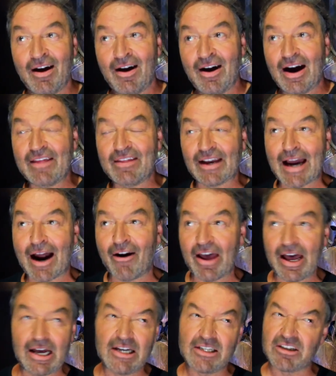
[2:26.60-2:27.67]
I think
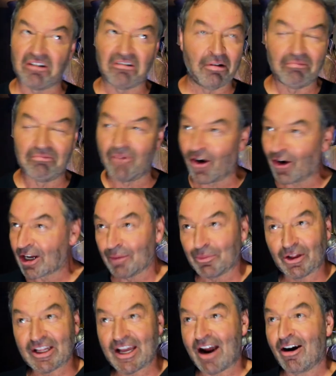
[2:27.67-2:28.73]
Arya is a remarkable
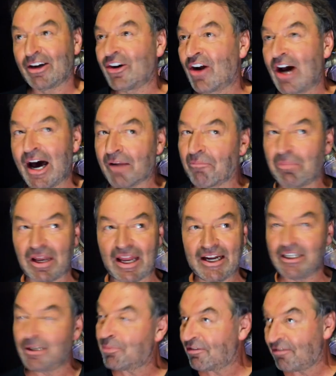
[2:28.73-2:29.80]
character and played
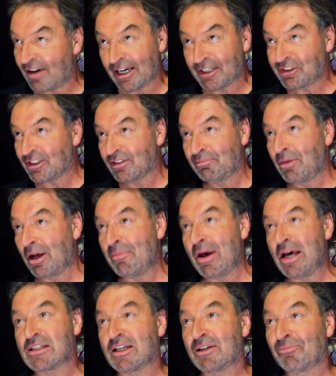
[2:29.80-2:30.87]
to perfection by
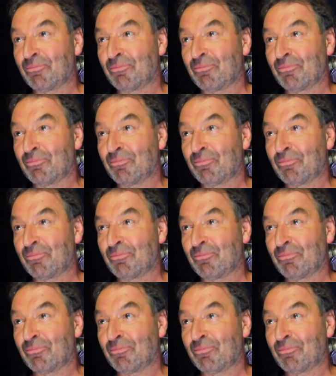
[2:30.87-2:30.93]
Maisie.